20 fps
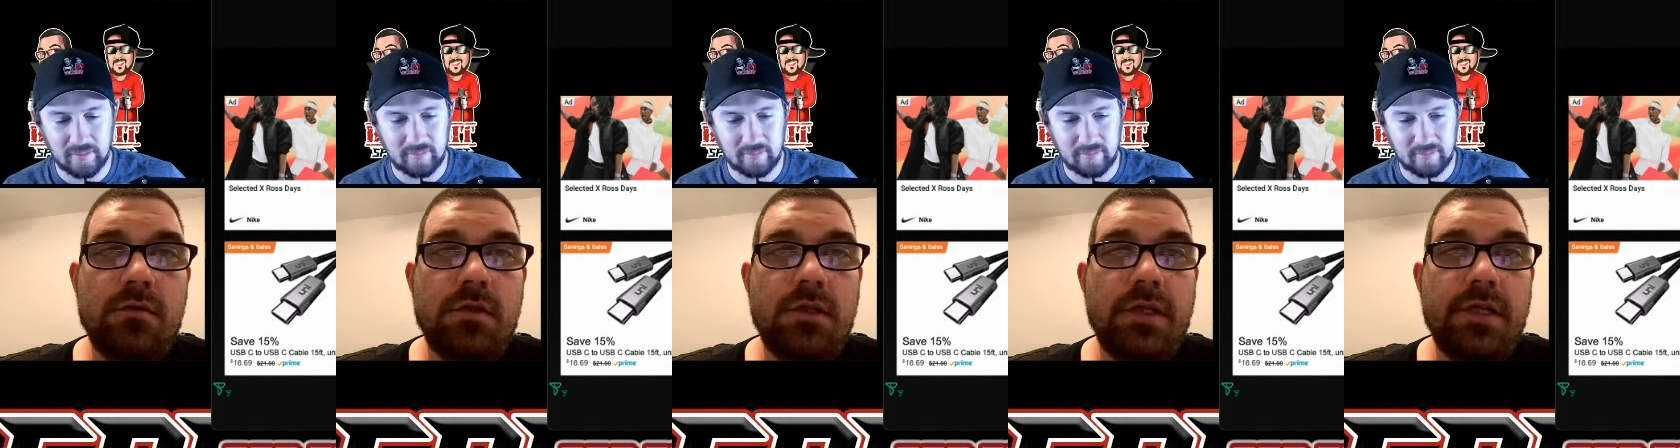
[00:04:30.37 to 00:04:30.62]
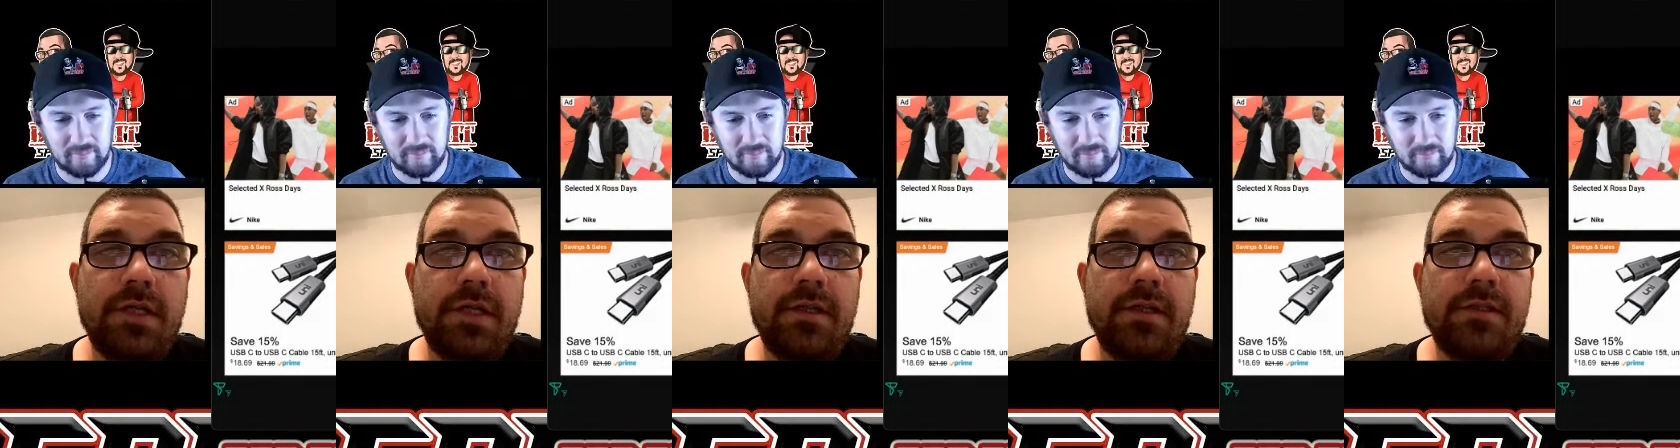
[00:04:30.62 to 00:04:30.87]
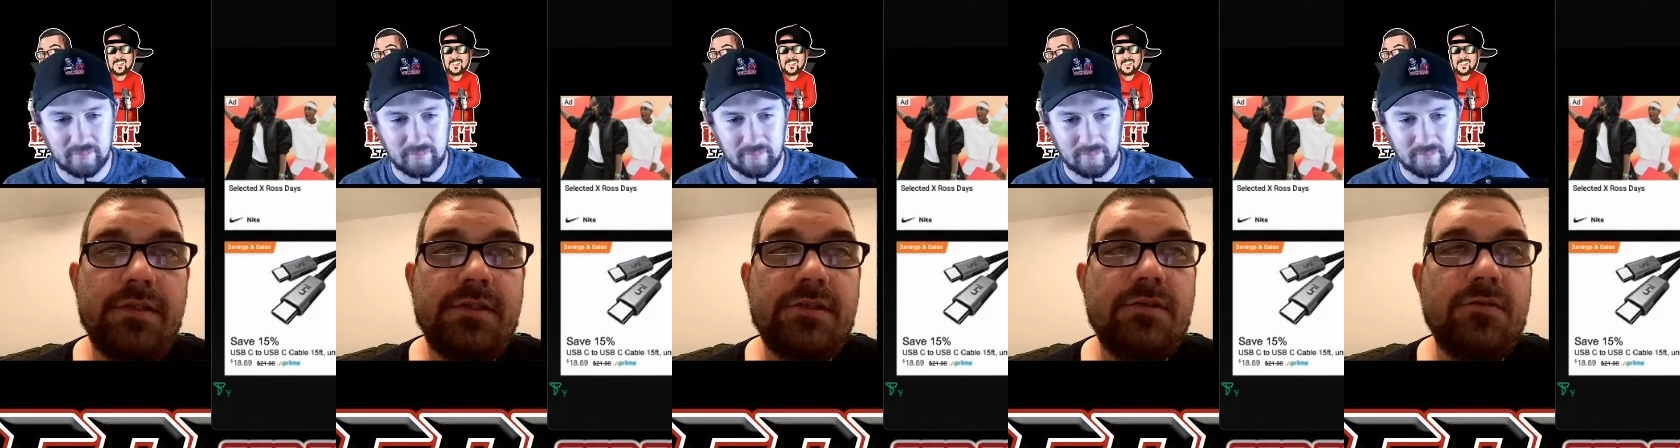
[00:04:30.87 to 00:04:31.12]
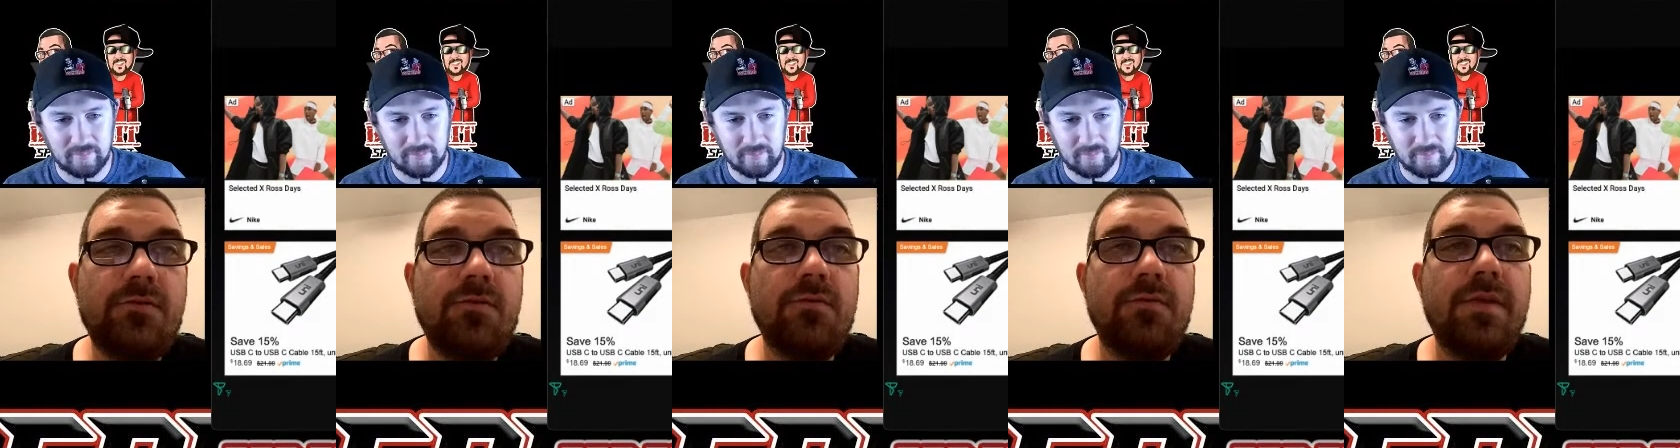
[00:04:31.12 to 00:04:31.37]

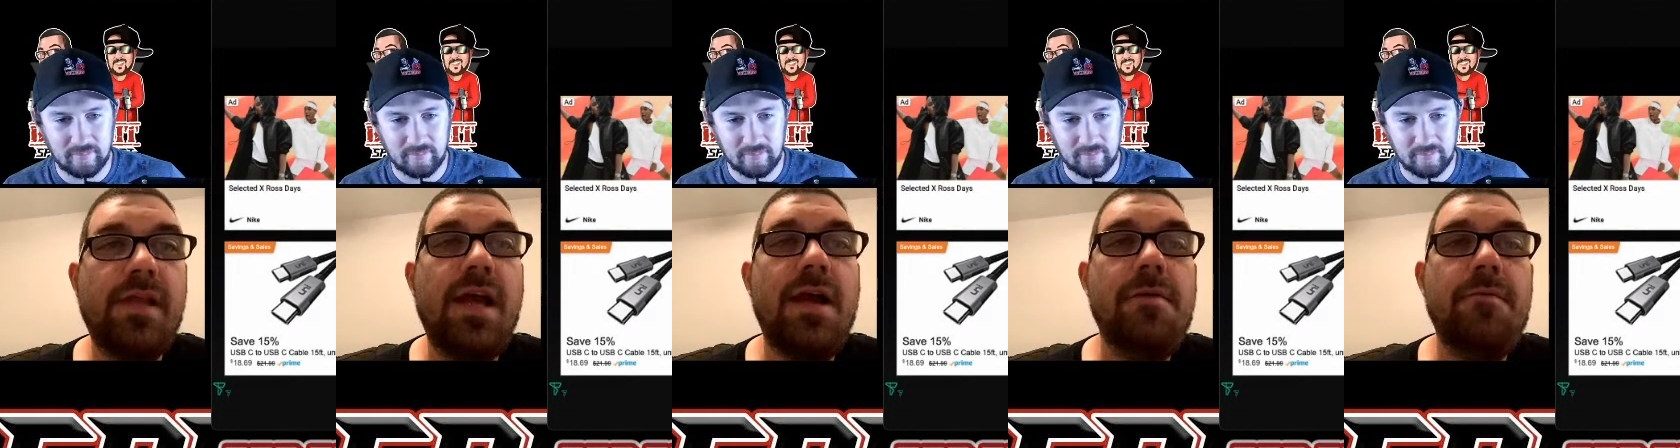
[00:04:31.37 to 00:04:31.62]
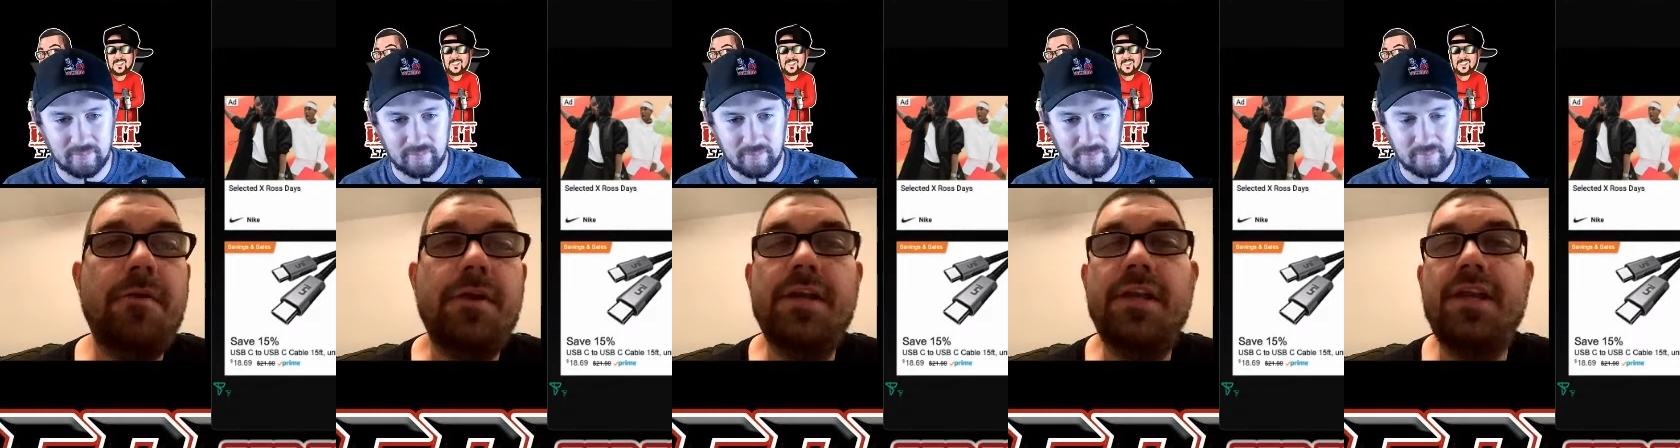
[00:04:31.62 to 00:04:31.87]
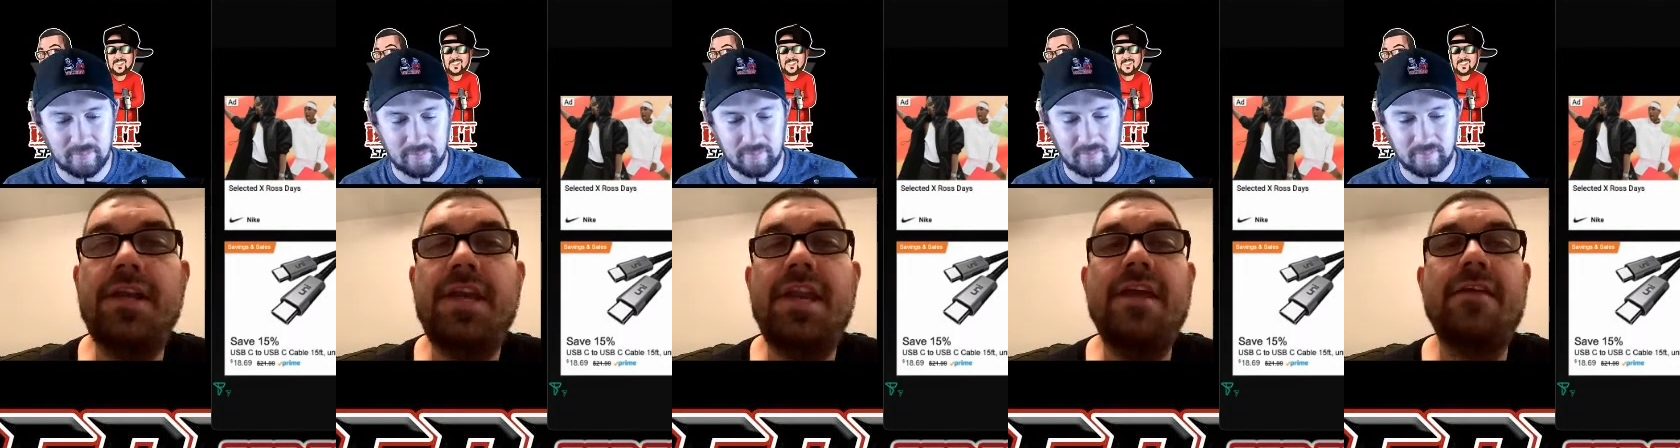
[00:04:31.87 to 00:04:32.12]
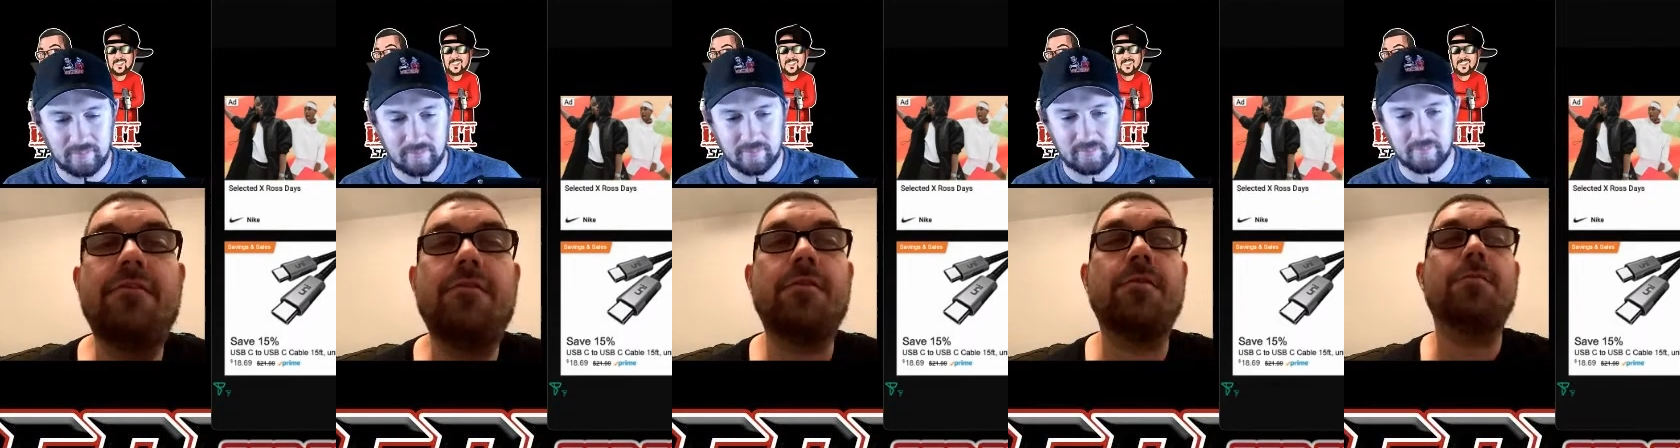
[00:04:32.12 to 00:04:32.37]
I would have
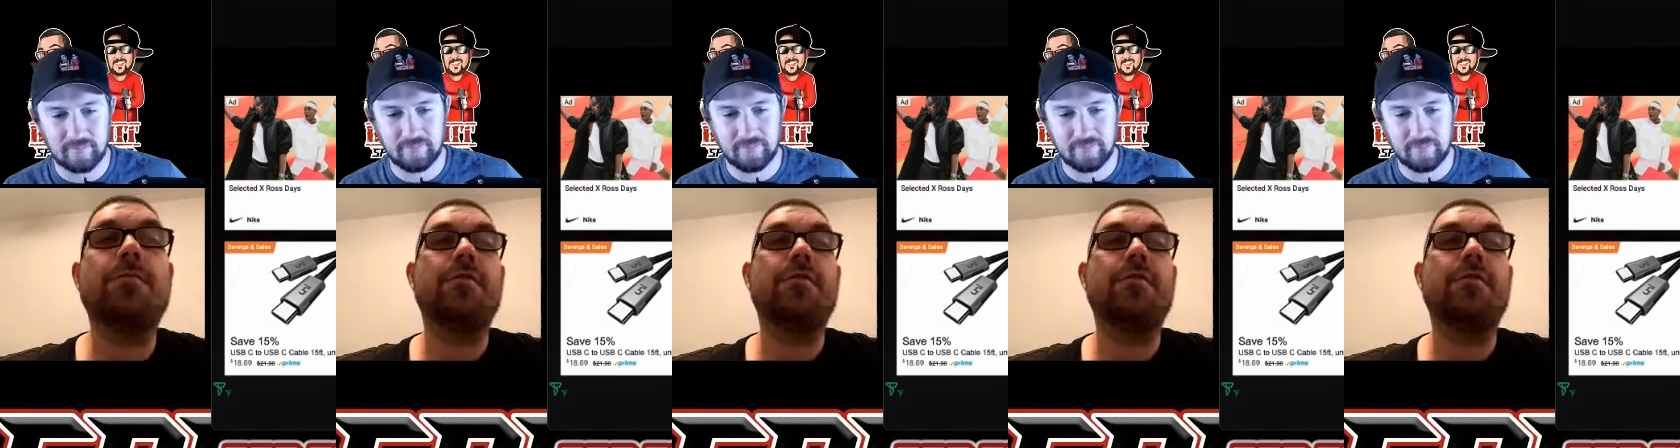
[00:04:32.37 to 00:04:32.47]
never